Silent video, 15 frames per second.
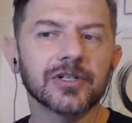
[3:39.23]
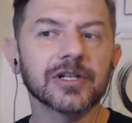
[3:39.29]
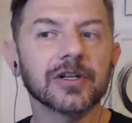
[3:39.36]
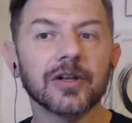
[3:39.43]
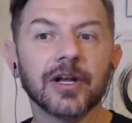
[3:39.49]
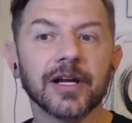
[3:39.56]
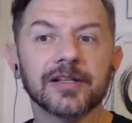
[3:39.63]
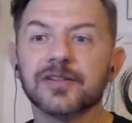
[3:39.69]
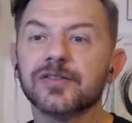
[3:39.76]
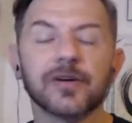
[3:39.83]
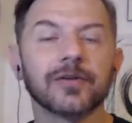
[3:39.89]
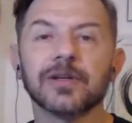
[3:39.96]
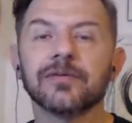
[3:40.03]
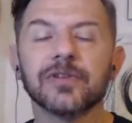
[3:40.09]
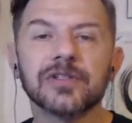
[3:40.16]
clients
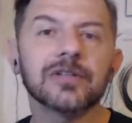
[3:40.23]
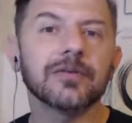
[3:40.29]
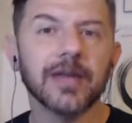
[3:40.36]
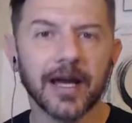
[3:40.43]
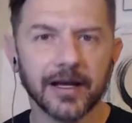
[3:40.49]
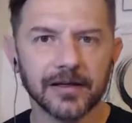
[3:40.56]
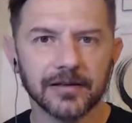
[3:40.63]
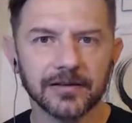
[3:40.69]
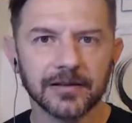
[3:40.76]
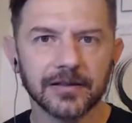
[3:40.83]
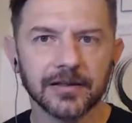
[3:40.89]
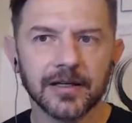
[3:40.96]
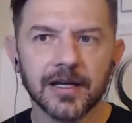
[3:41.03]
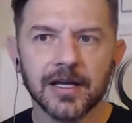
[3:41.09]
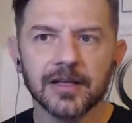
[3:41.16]
don't even do that.
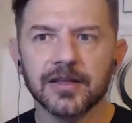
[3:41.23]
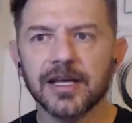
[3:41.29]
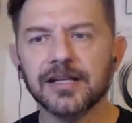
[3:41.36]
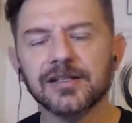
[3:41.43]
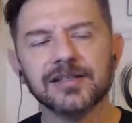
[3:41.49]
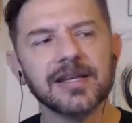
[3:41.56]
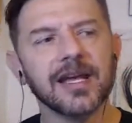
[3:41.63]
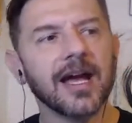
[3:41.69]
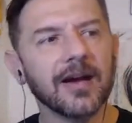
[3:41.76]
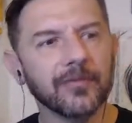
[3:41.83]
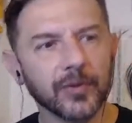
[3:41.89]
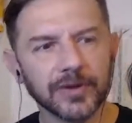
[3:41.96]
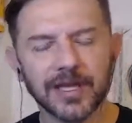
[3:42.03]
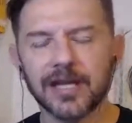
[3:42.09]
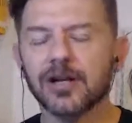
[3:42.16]
They just have
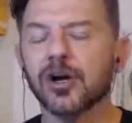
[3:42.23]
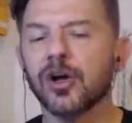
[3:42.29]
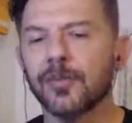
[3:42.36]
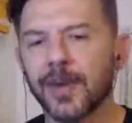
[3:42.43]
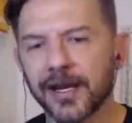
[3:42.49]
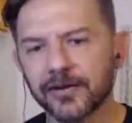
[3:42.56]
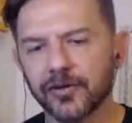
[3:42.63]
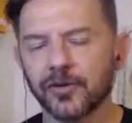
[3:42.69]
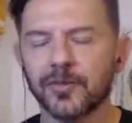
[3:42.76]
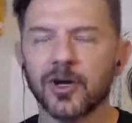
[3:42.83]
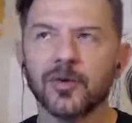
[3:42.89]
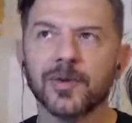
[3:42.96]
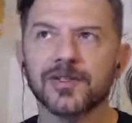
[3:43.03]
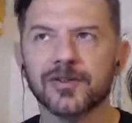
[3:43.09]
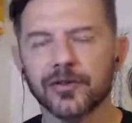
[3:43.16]
what they call micro
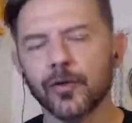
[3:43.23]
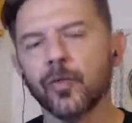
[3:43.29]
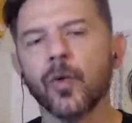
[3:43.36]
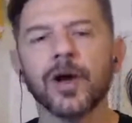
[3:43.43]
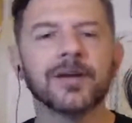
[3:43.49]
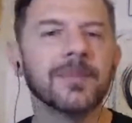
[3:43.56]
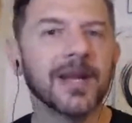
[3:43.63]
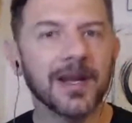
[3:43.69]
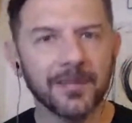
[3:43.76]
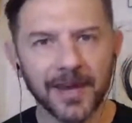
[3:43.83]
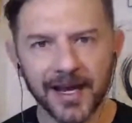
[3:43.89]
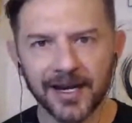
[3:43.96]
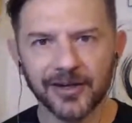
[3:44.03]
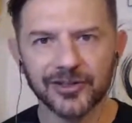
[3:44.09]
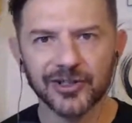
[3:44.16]
moments, or the one-minute
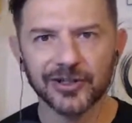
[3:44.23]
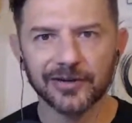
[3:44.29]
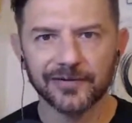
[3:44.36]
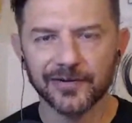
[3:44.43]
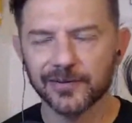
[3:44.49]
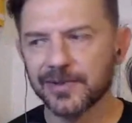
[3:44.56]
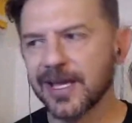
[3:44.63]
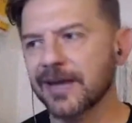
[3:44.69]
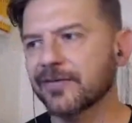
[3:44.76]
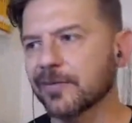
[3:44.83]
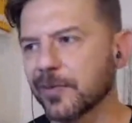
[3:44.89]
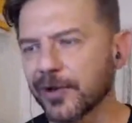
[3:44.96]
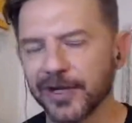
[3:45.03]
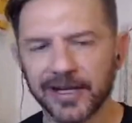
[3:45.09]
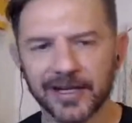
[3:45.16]
manager from Kevin
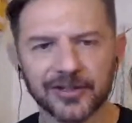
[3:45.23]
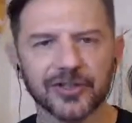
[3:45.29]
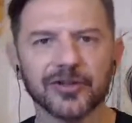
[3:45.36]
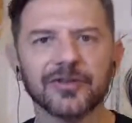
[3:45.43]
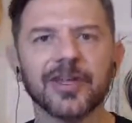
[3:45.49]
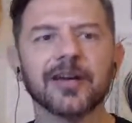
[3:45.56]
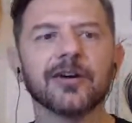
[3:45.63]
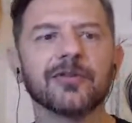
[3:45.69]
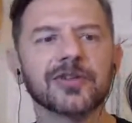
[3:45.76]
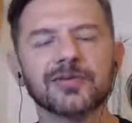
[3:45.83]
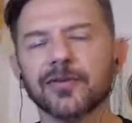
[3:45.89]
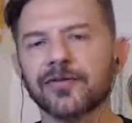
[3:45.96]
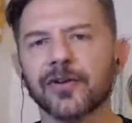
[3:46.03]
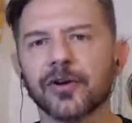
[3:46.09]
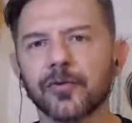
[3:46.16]
Blanchard. They always
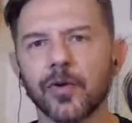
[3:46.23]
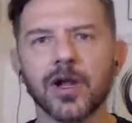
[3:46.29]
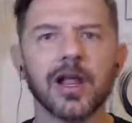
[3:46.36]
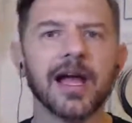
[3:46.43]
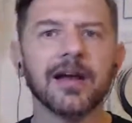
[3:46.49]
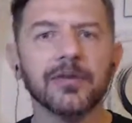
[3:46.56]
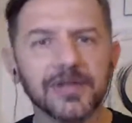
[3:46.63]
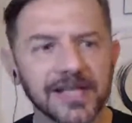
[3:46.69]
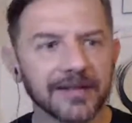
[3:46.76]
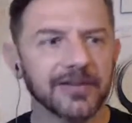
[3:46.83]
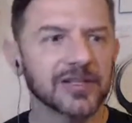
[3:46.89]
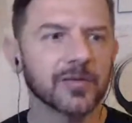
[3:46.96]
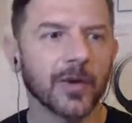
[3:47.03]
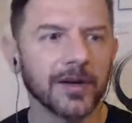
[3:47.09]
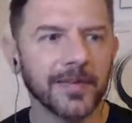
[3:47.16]
refer, well, I always have
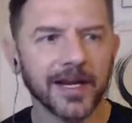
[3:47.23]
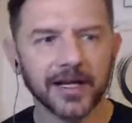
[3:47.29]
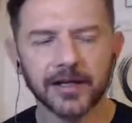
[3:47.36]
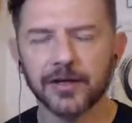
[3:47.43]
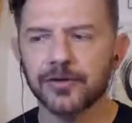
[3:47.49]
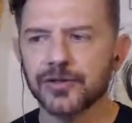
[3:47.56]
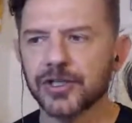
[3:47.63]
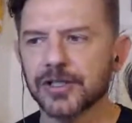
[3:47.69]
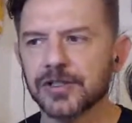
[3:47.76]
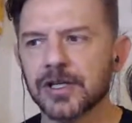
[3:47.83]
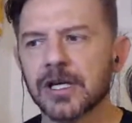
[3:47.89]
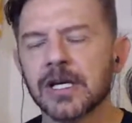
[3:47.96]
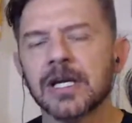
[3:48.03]
these one-minute coachings.